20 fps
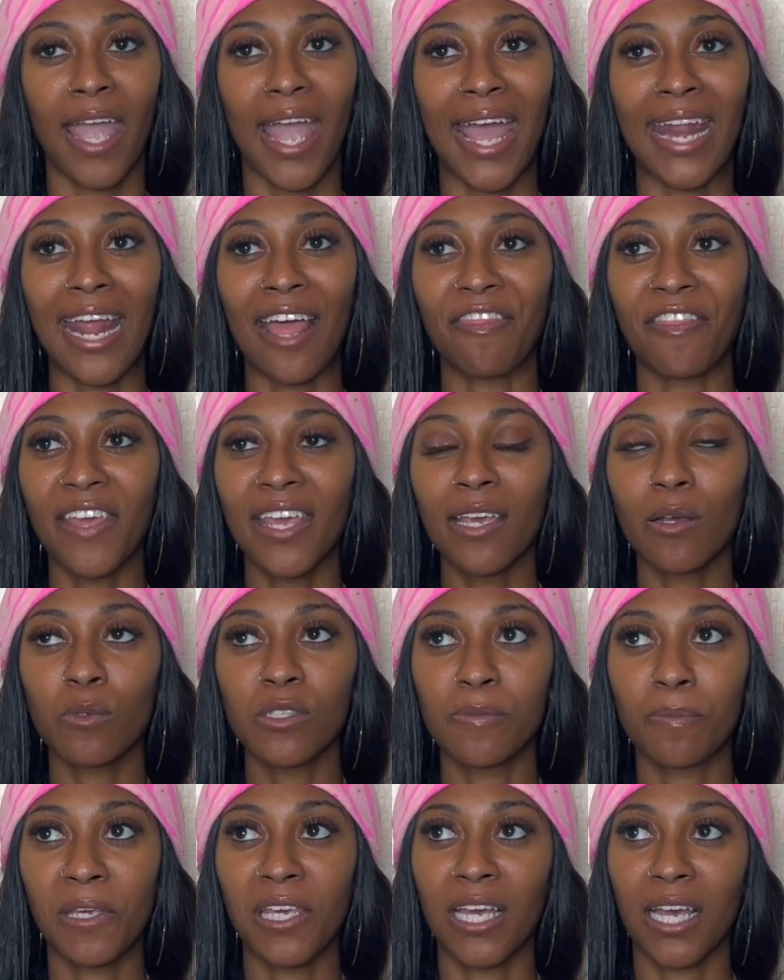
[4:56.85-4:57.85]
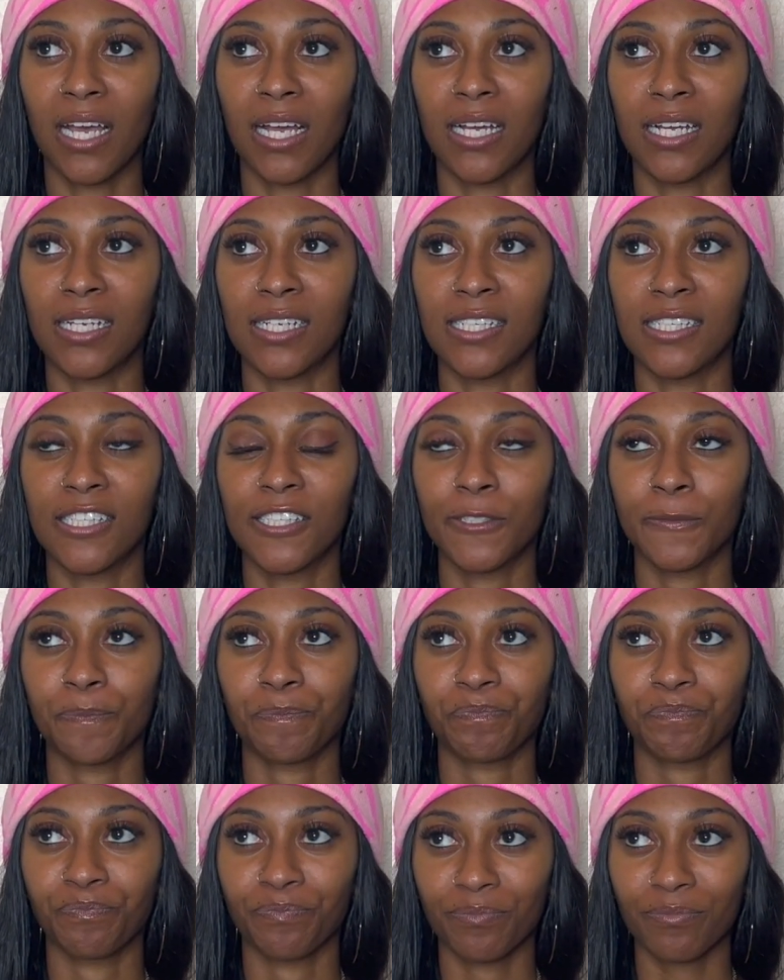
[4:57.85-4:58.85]
And I think it was because
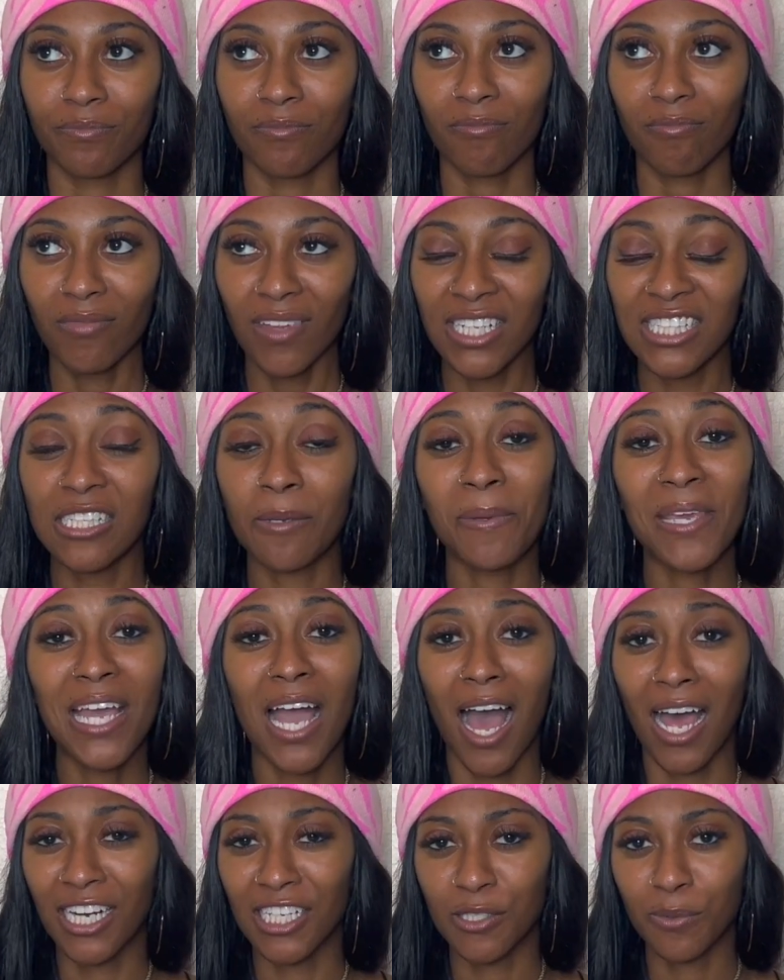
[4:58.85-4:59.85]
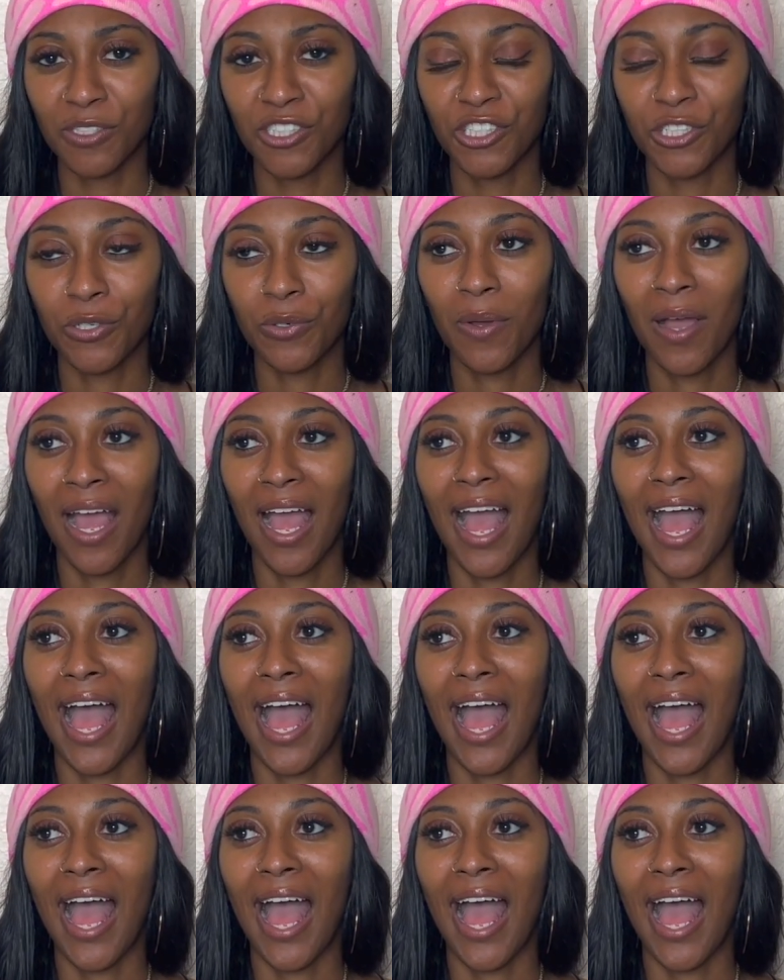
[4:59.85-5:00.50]
To be honest with you,